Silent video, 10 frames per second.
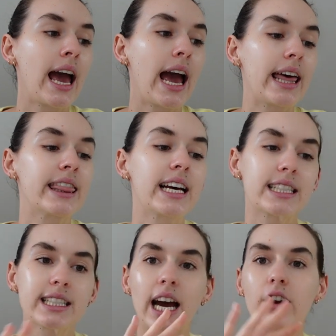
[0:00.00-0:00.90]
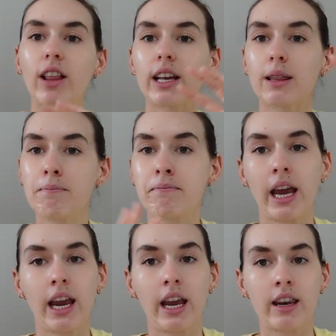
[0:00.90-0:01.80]
And that's kind of like the
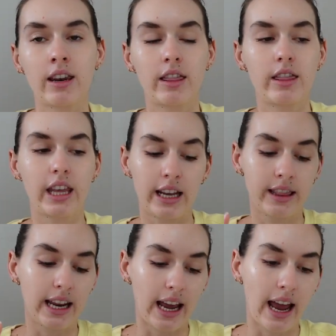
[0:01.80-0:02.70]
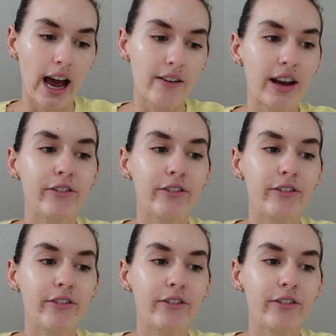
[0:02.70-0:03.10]
main thing that I have.